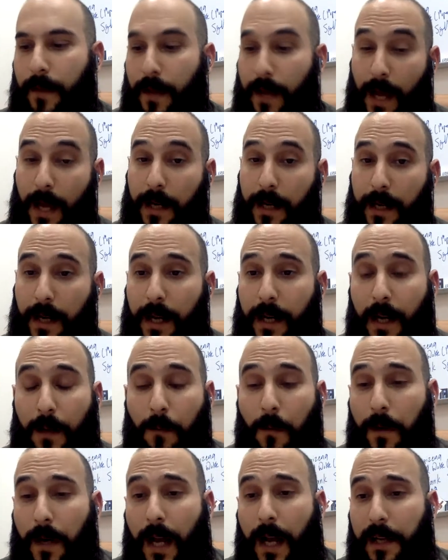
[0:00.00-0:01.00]
And again, I
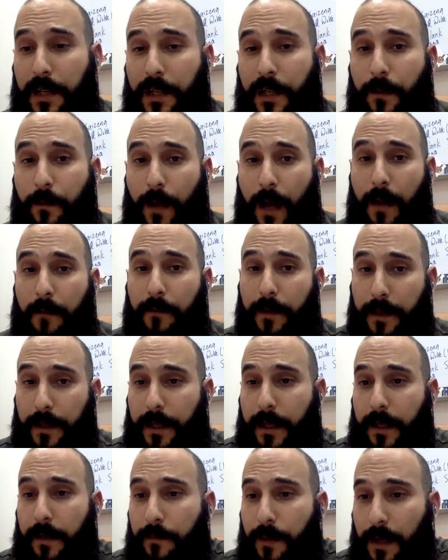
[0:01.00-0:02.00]
won't ask you
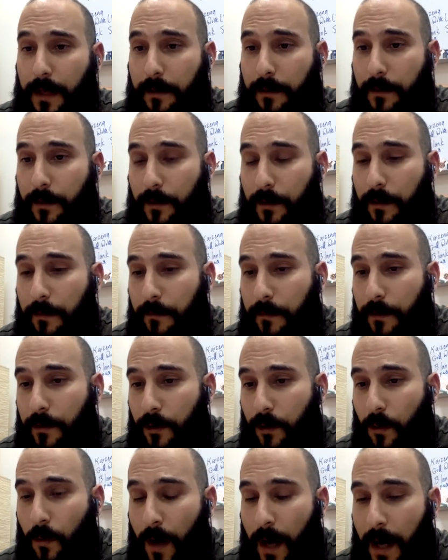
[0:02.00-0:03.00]
everything, but
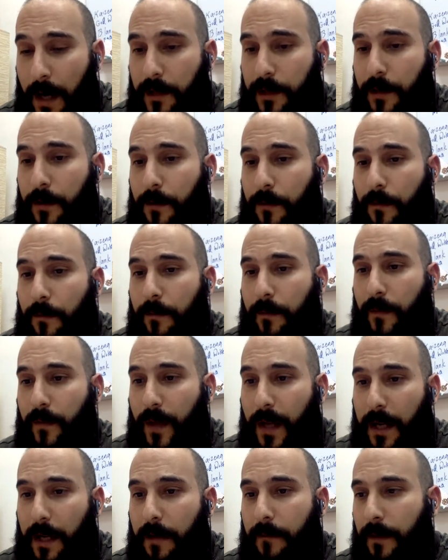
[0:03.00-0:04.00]
try to
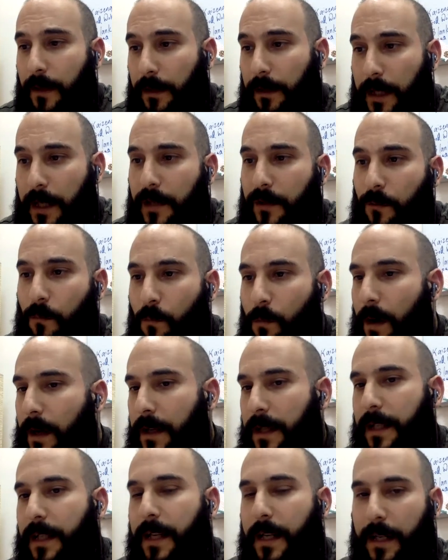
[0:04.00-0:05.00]
think of at least
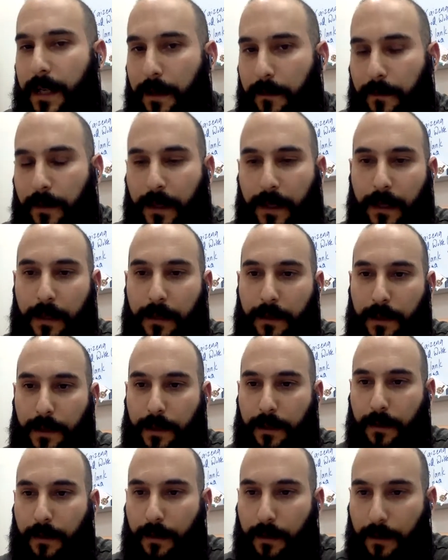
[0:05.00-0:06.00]
one
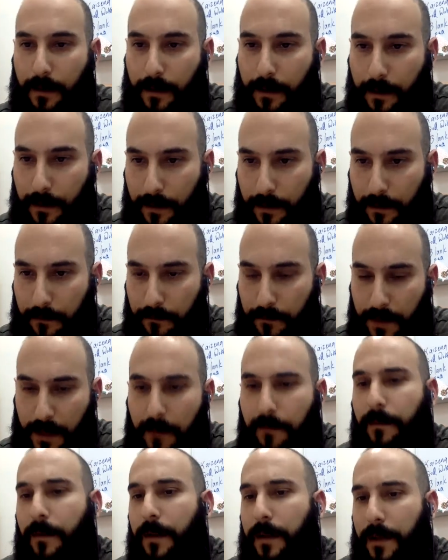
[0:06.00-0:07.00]
significant
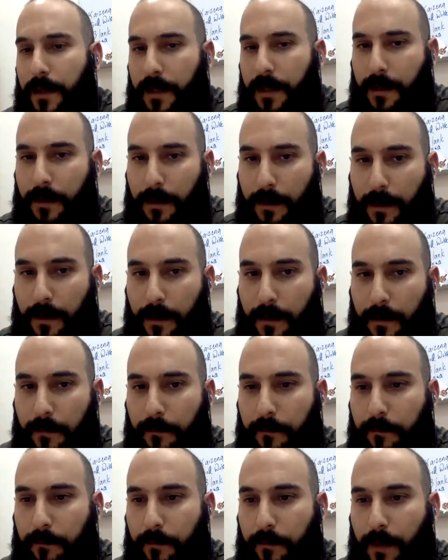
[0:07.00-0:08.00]
difference
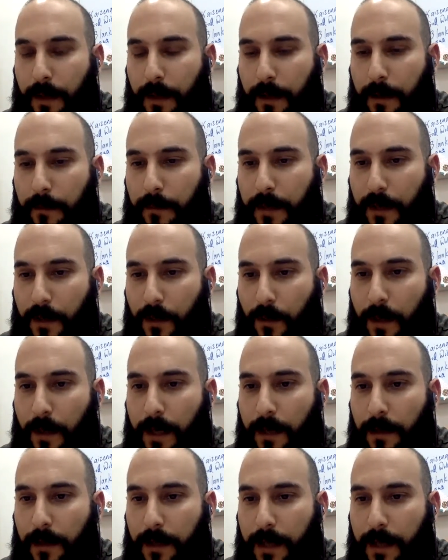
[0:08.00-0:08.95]
between,